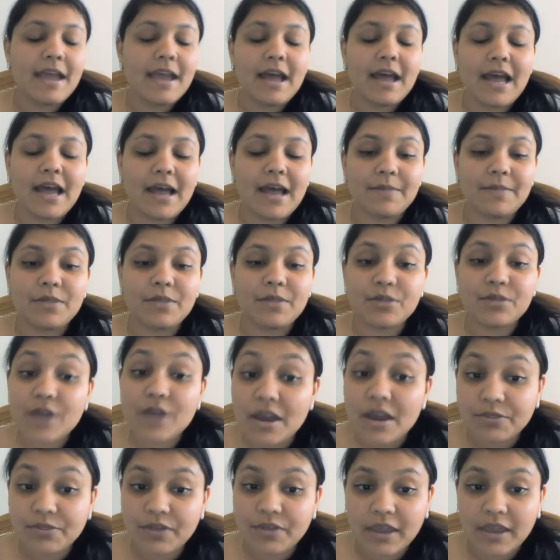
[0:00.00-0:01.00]
And the
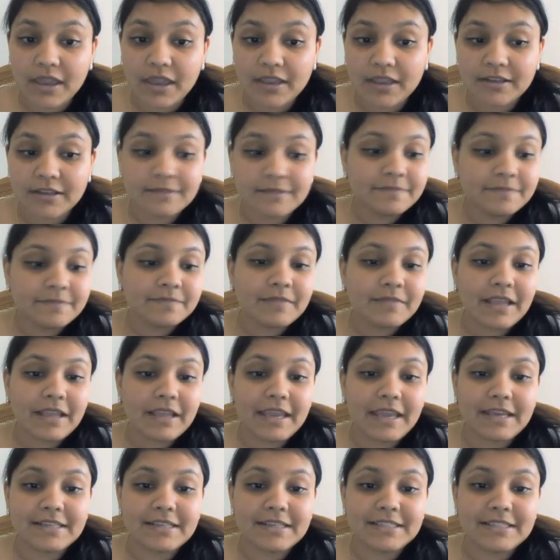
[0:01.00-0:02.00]
third thing
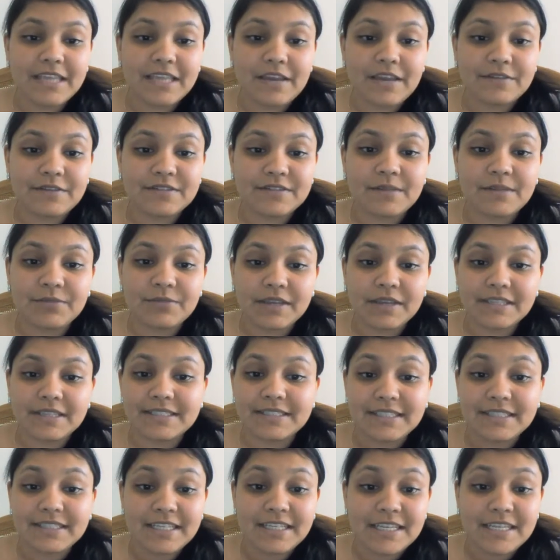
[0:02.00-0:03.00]
is, if something
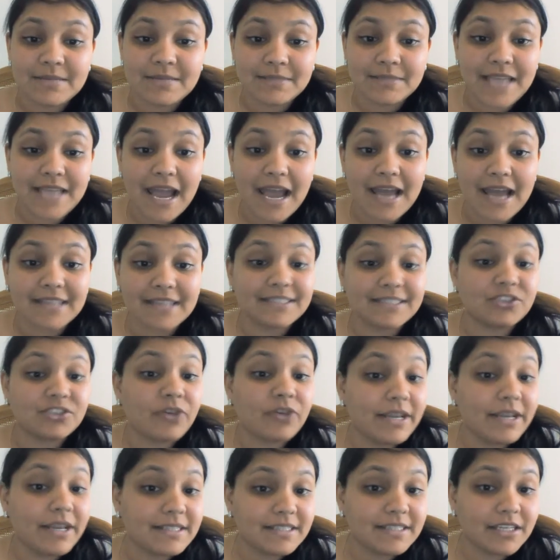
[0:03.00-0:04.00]
is deemed as a
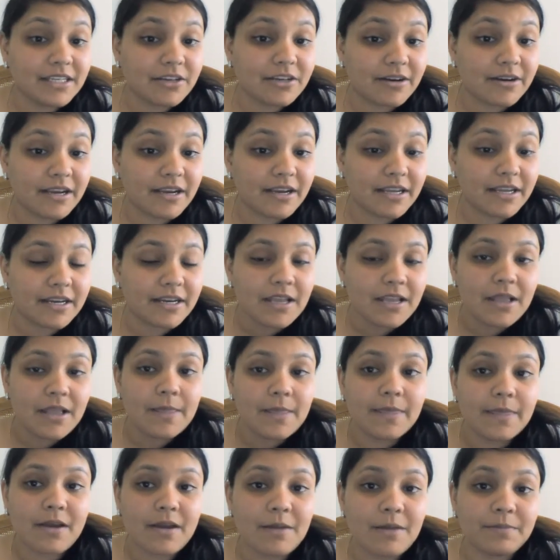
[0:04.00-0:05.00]
trade secret,
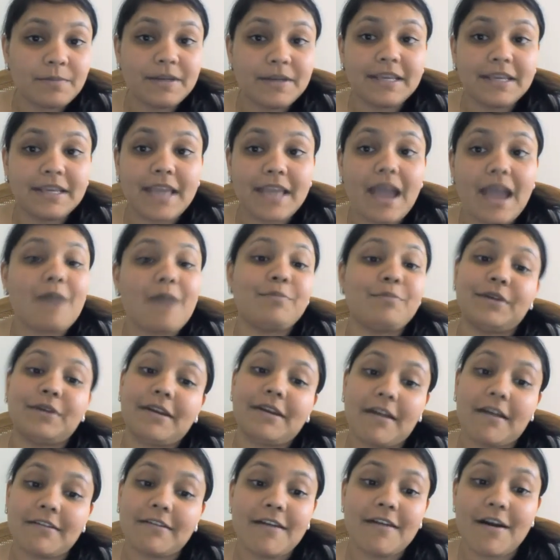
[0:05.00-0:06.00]
the company can't put
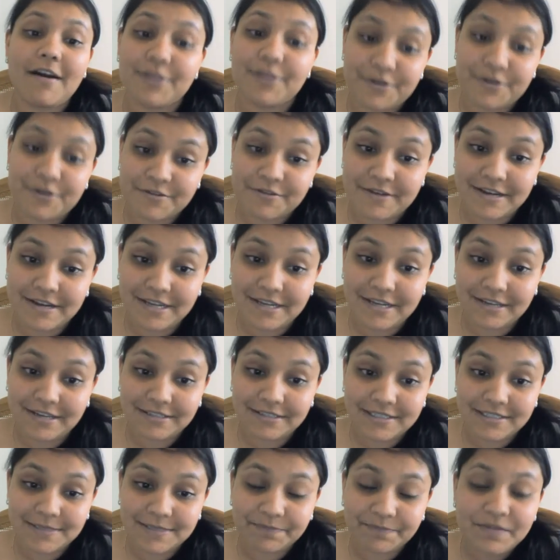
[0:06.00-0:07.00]
it under other
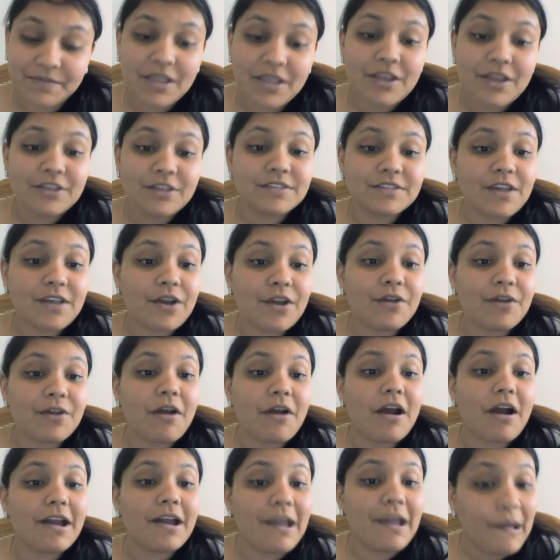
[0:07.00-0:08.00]
ingredients. So
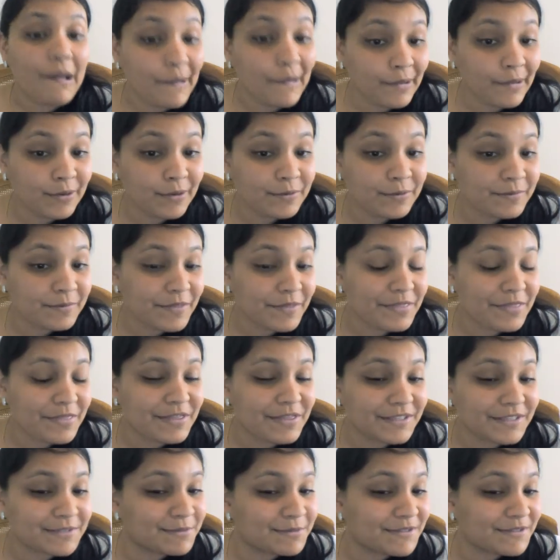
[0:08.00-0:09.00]
I hope
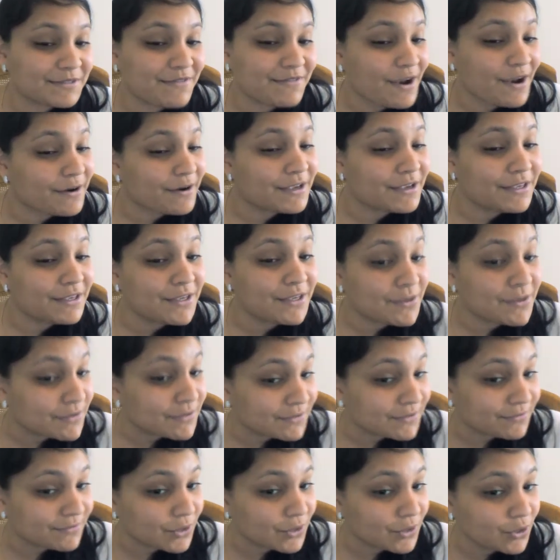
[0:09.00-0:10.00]
this was very
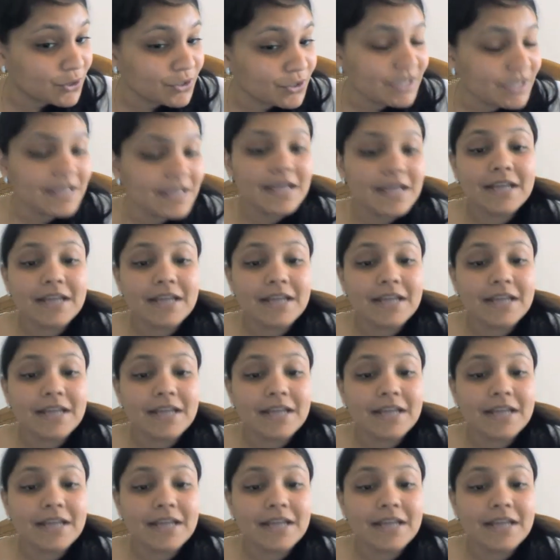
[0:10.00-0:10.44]
useful.